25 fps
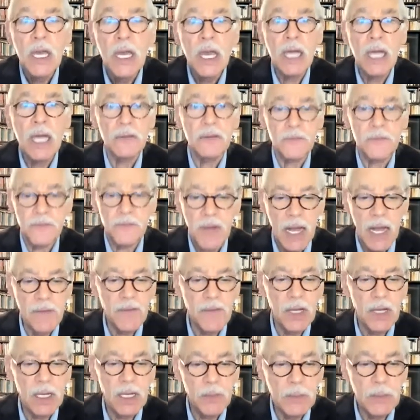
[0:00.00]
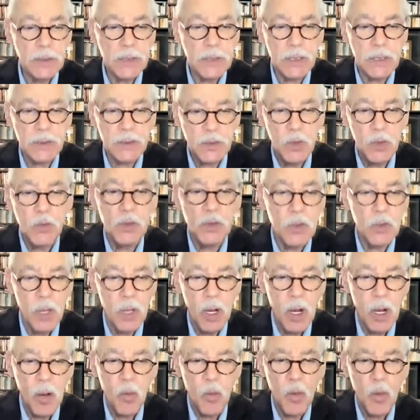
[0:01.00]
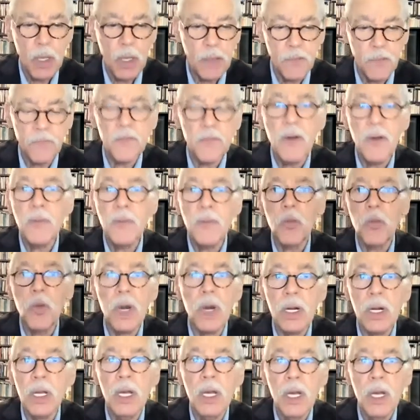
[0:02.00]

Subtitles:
And the 5 elements is who you are, where you're from, and what